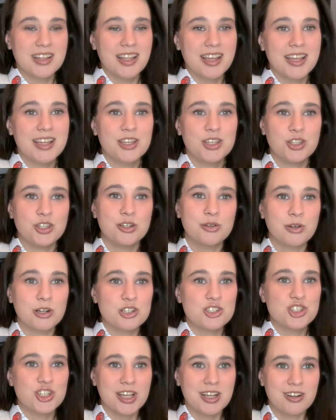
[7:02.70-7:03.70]
like, you are
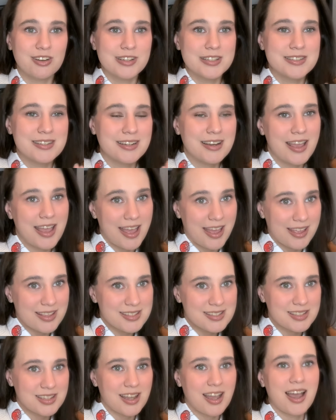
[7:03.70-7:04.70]
Jane Austen
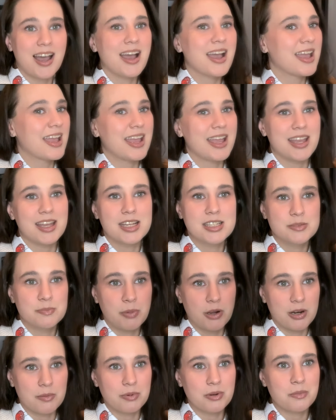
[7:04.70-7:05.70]
esque, it's
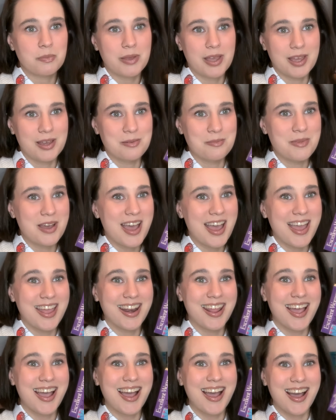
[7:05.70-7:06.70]
Barbara Pym. And
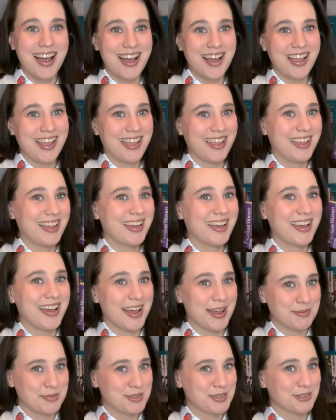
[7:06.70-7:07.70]
I
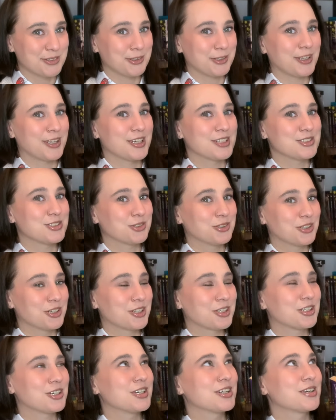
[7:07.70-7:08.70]
absolutely adored
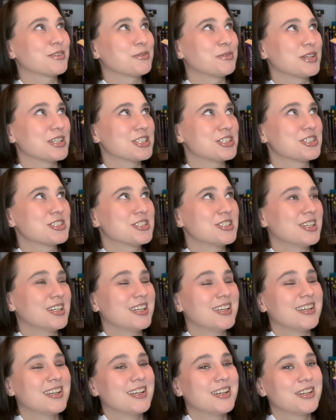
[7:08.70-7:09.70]
her, which,
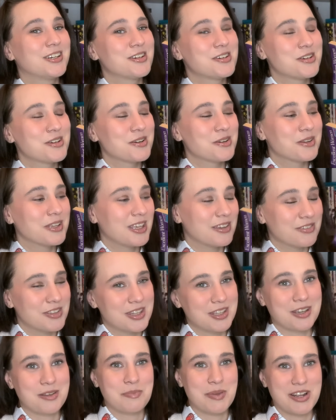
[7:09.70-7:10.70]
given the
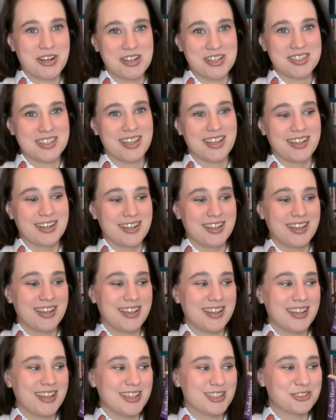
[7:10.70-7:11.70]
comparison,
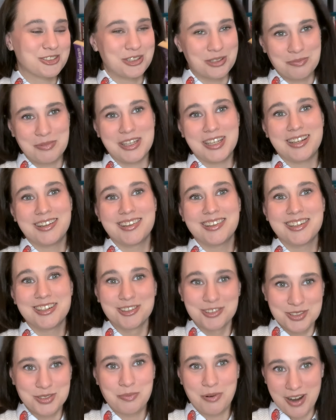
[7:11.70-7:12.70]
should be no
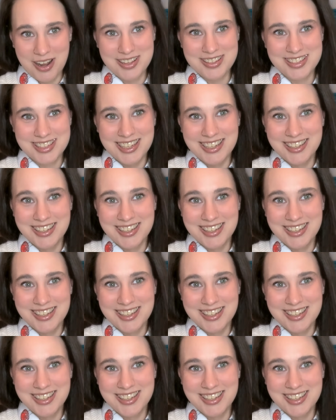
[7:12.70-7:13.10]
surprise